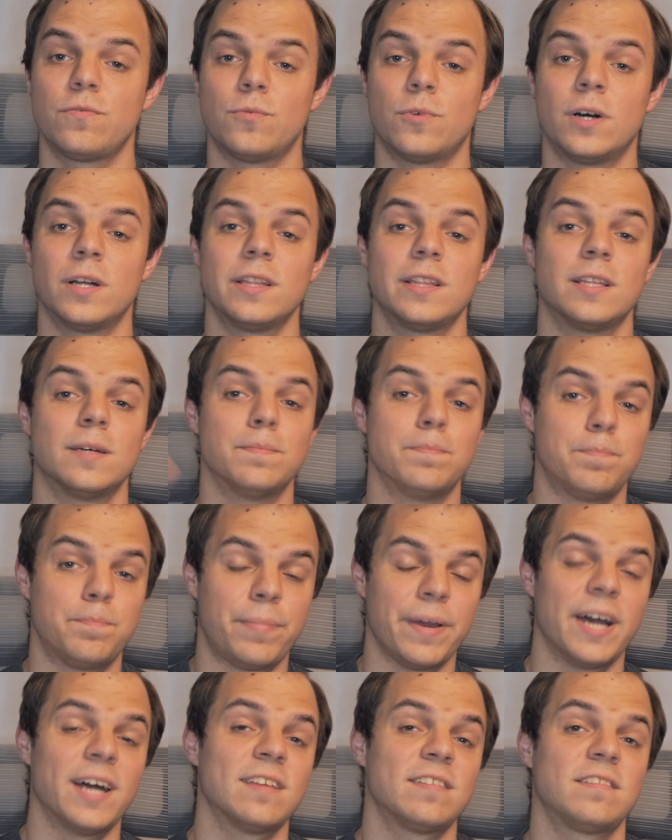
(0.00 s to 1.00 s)
want the
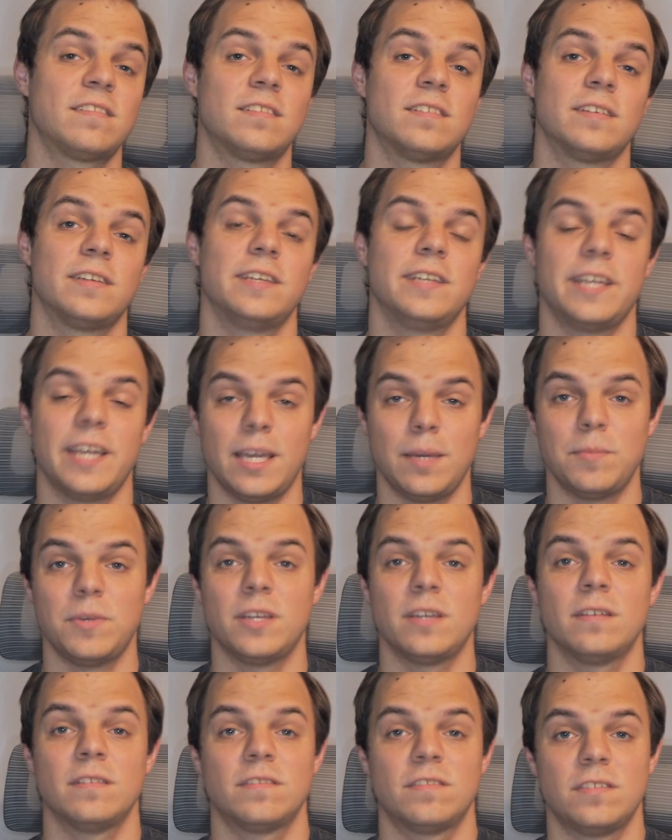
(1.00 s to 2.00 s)
best
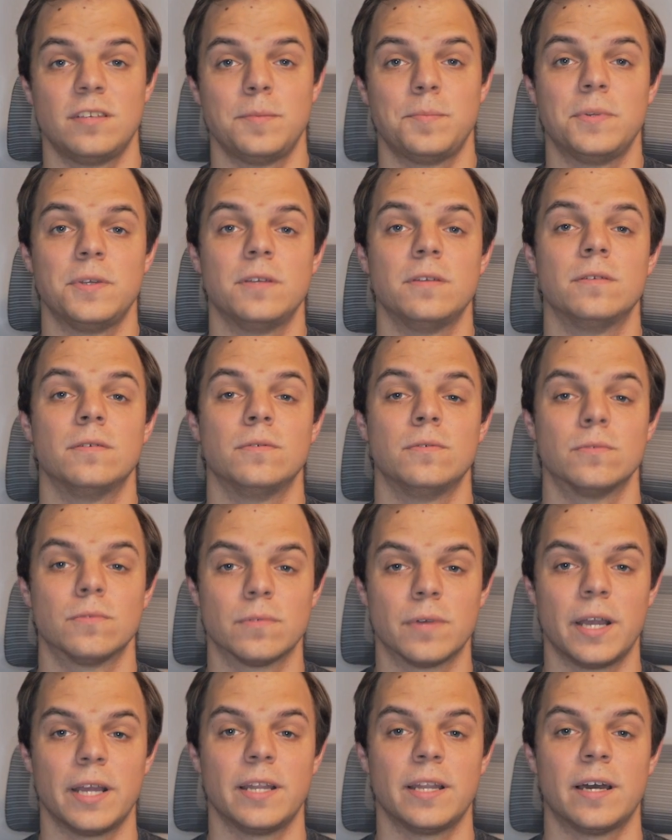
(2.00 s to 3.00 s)
gaming CPU
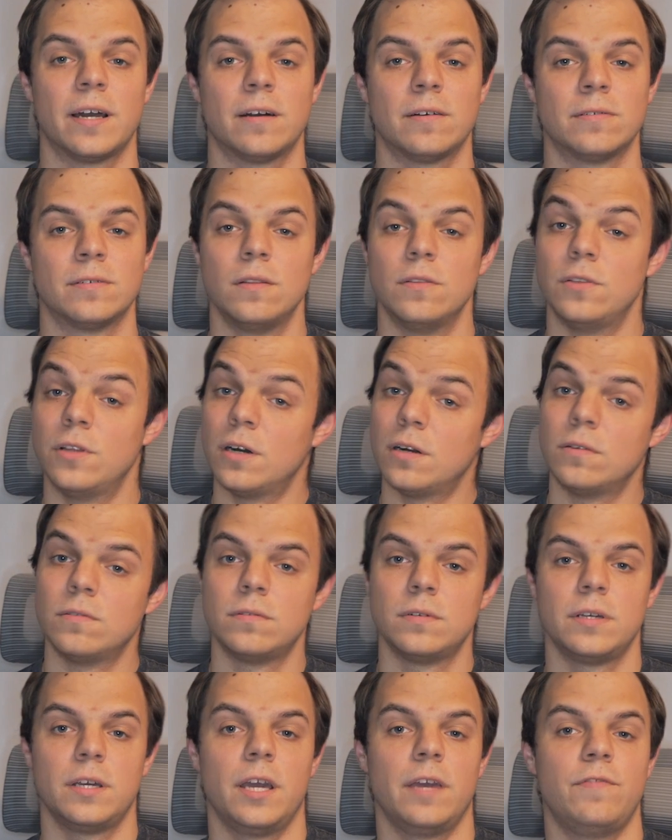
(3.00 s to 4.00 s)
right now. Though,
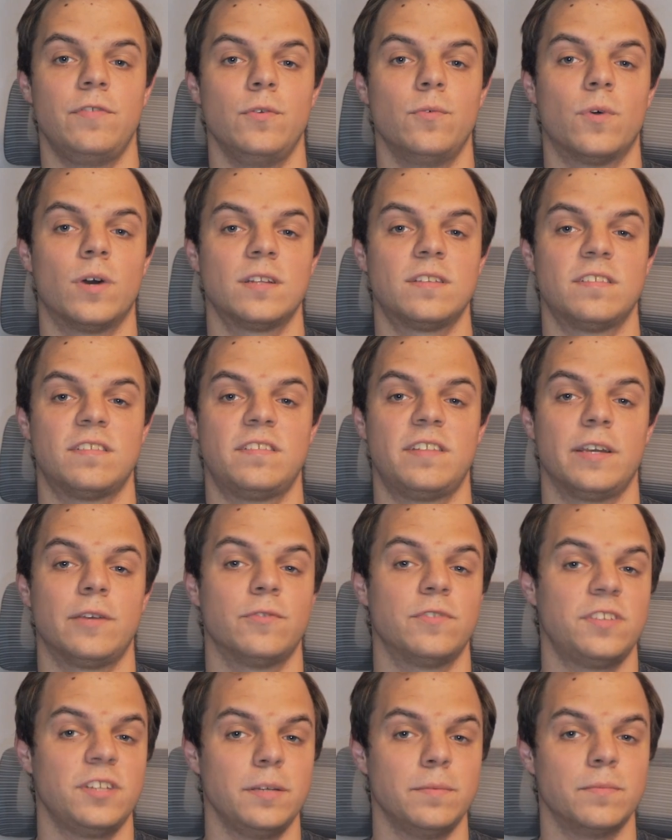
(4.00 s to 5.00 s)
if you want to stick
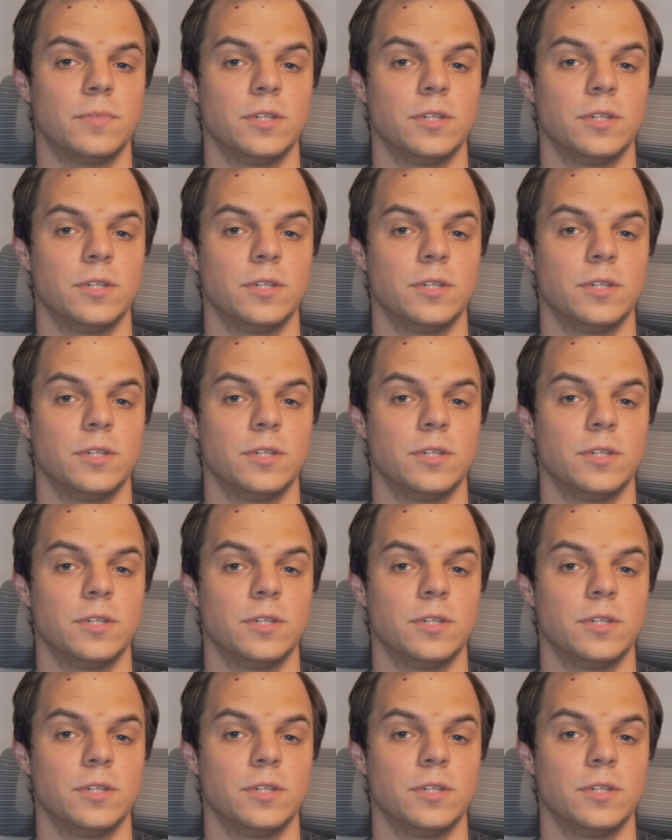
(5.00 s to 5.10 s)
with Team